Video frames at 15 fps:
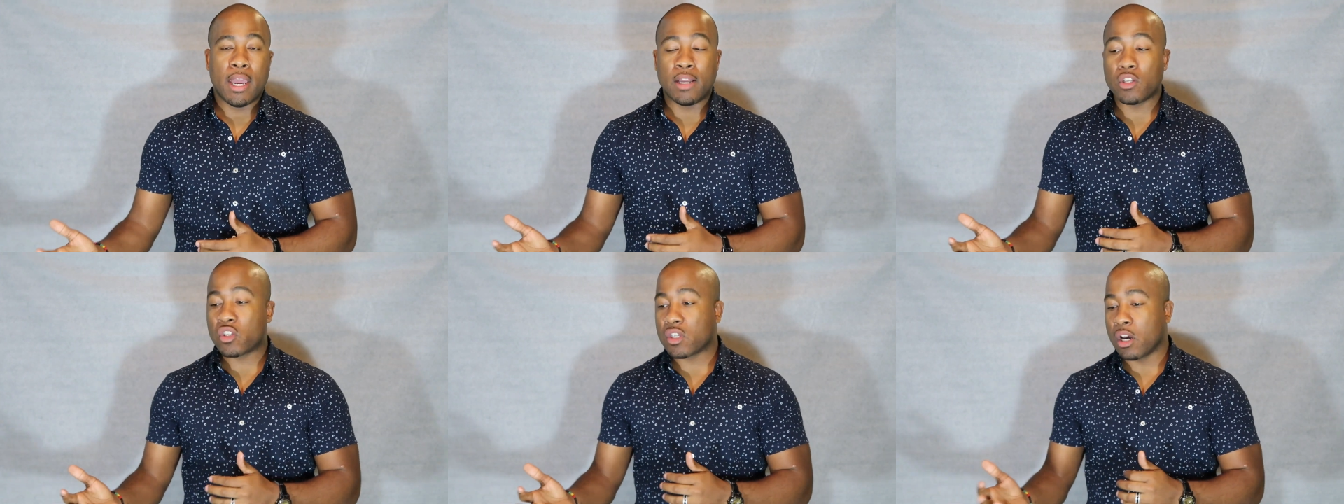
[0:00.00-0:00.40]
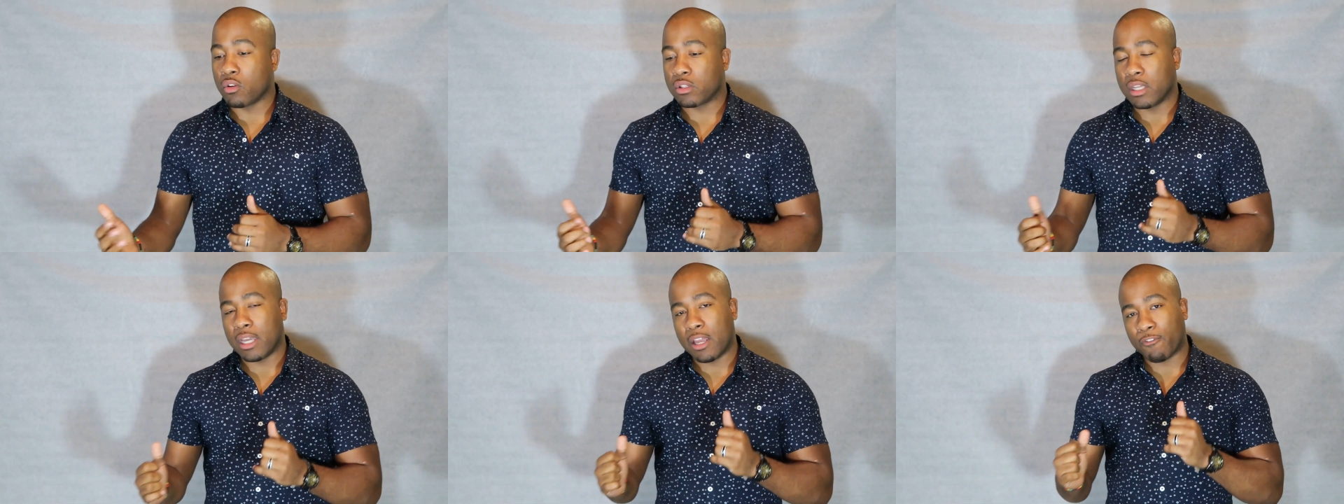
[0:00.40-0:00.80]
And
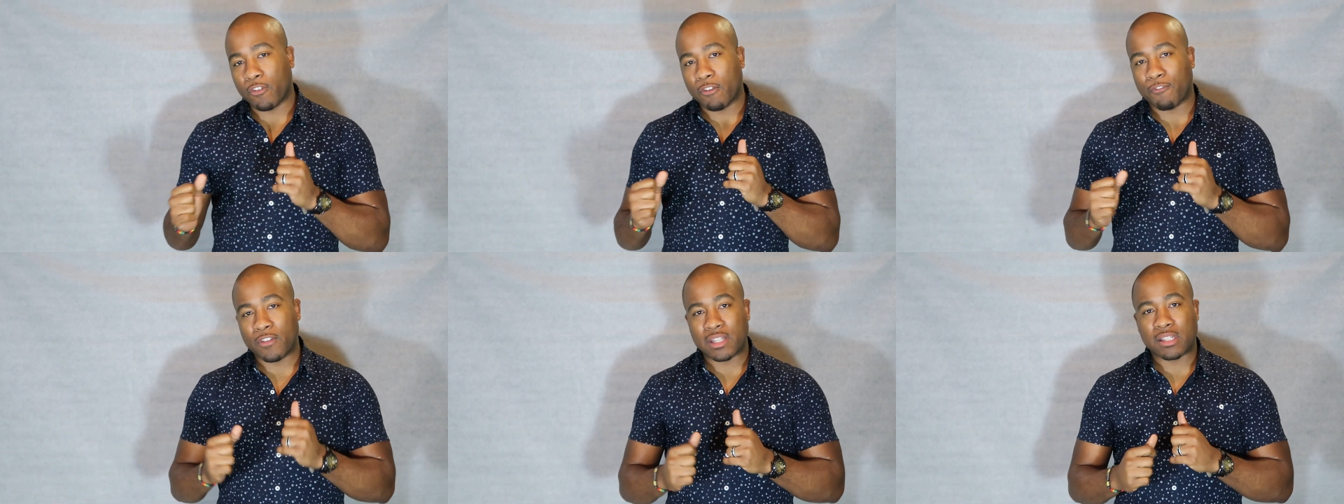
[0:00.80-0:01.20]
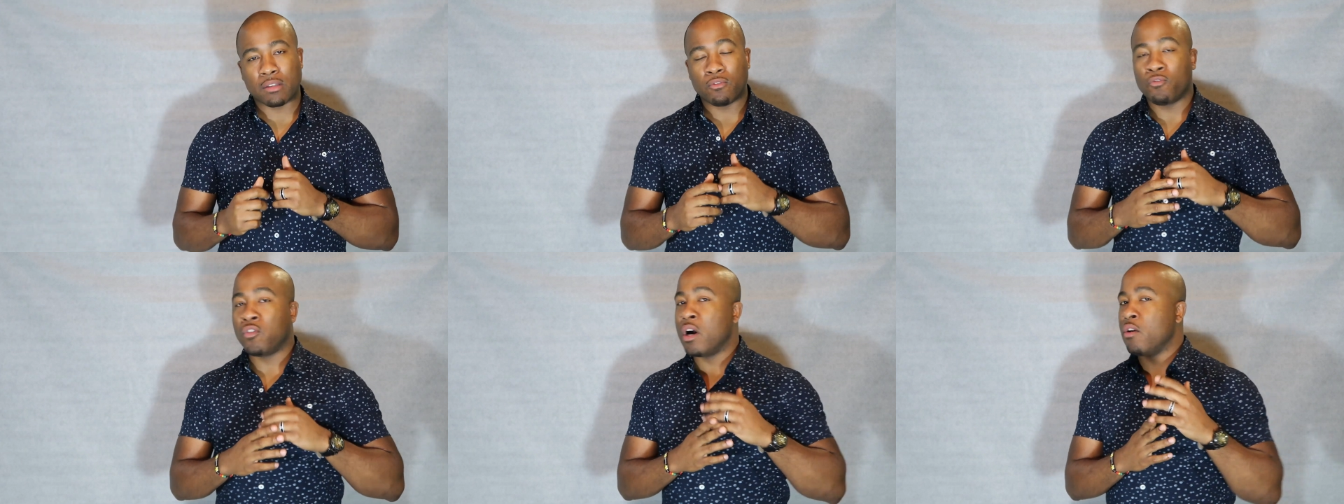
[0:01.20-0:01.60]
so if it's
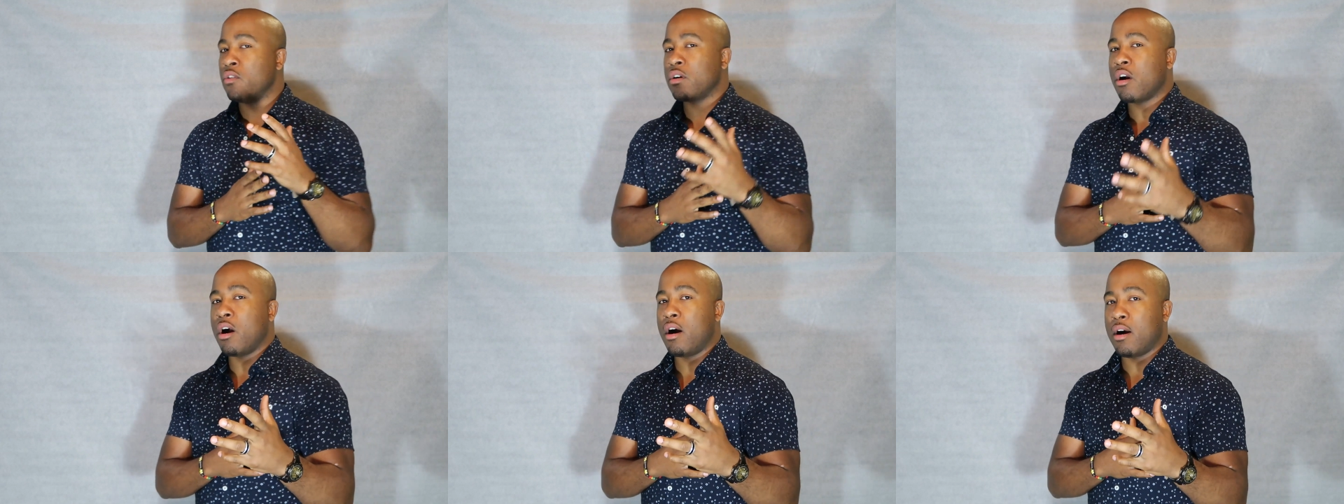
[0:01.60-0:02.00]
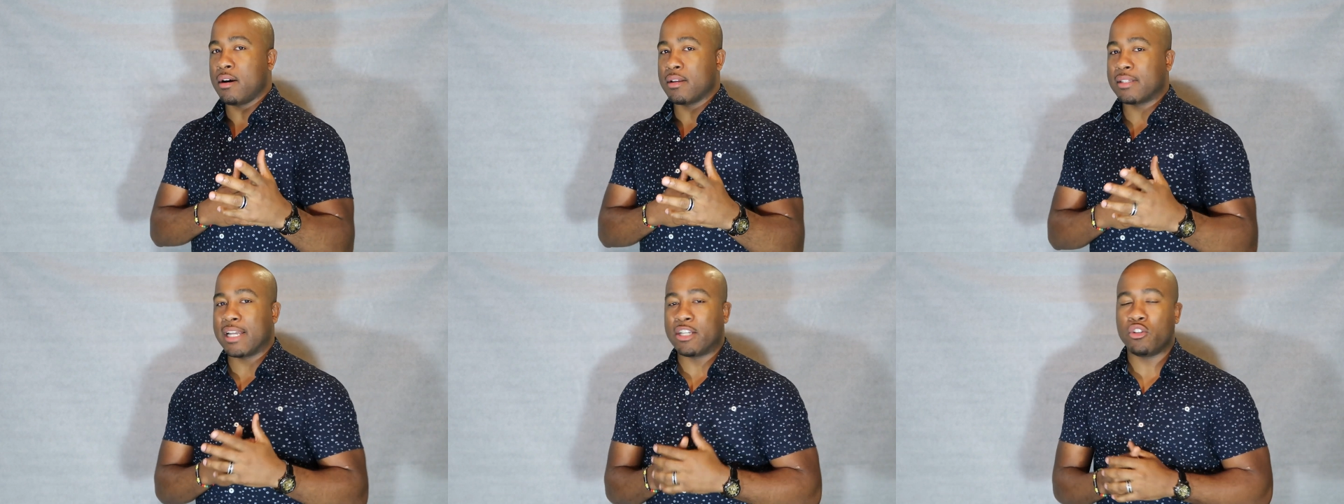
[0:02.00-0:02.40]
phone
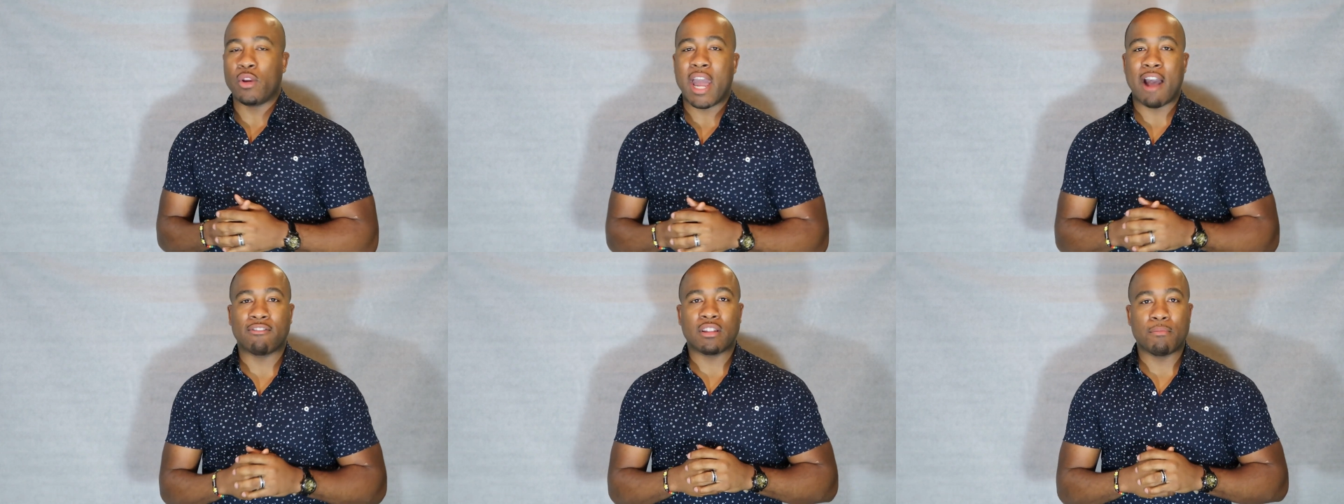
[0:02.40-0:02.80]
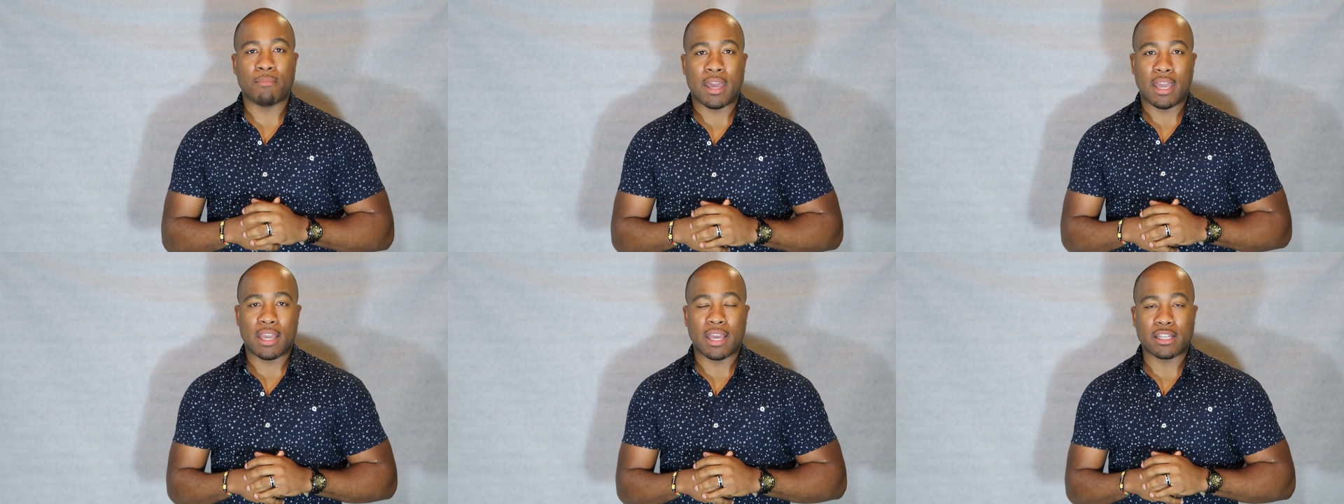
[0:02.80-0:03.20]
calls that you have to
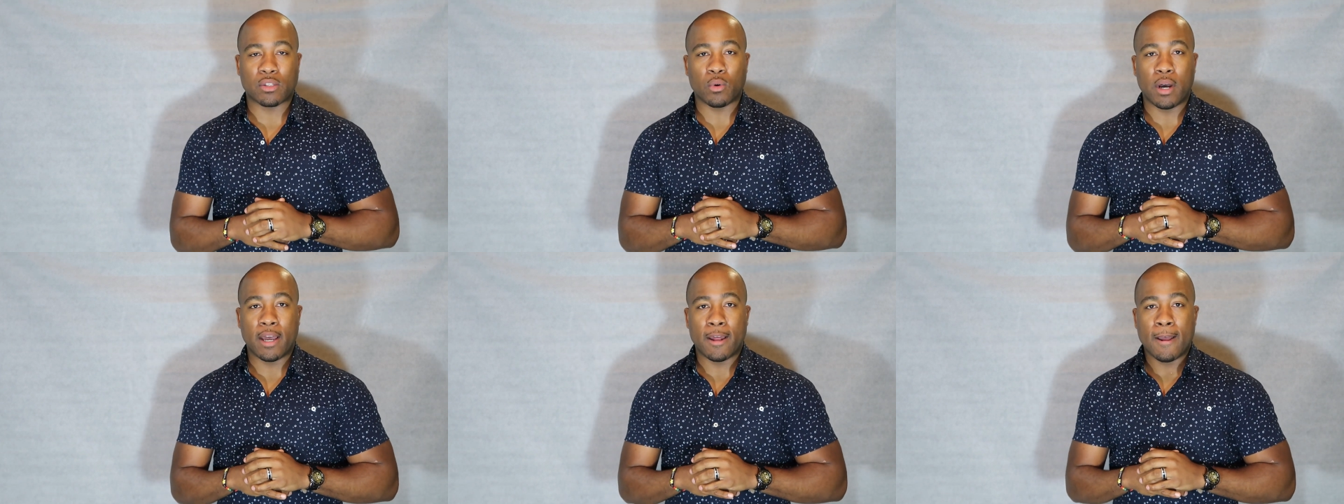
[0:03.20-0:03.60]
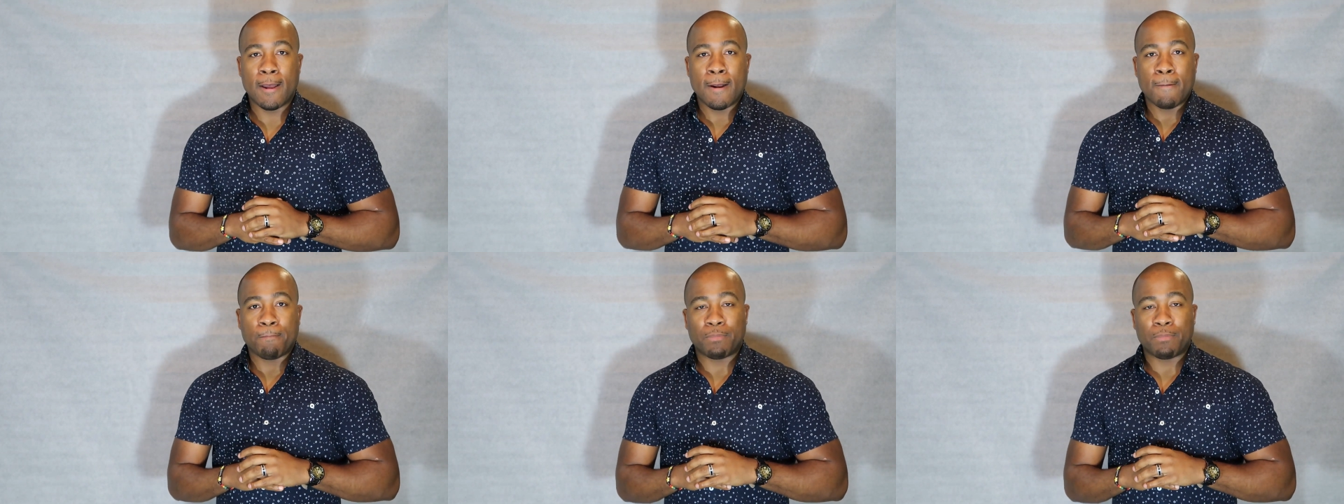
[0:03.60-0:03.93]
make, guess what?